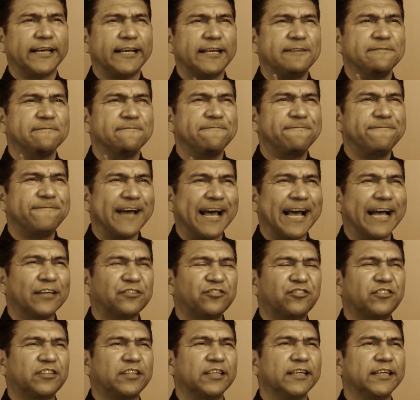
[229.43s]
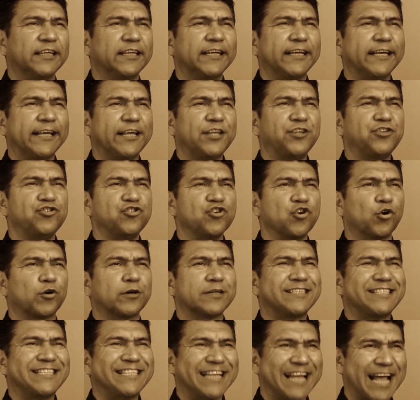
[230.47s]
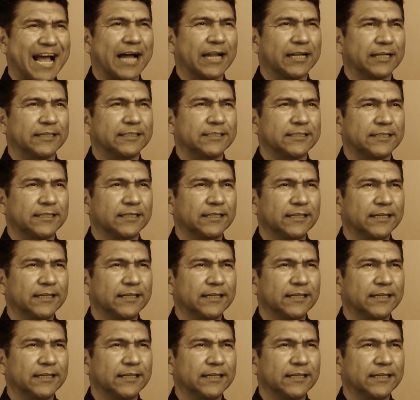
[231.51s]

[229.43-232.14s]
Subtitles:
invest in your talent.